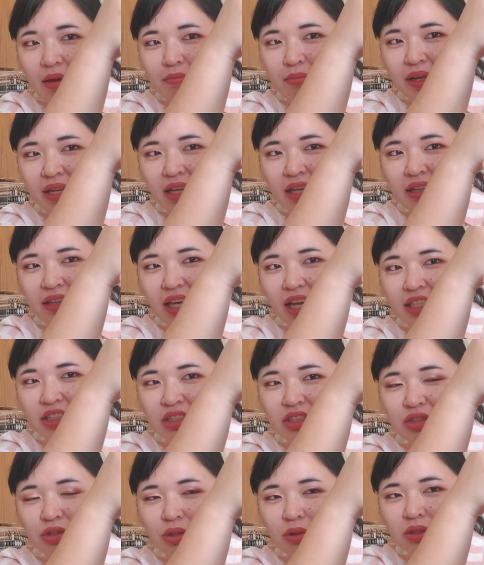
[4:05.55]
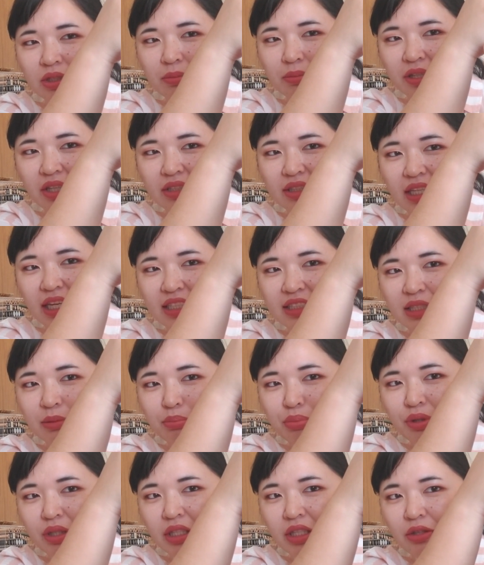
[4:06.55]
but I just chose it because it has the
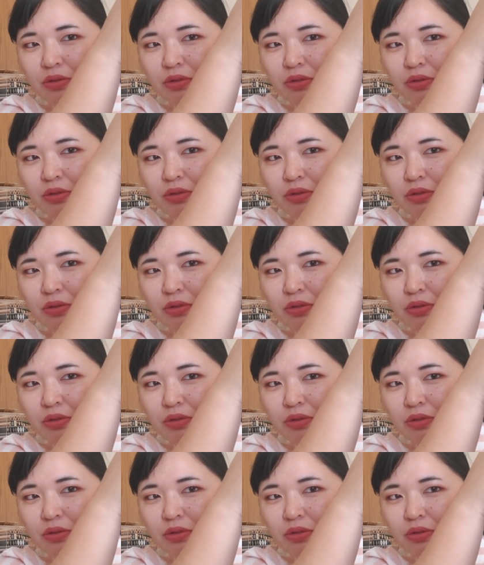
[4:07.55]
pretty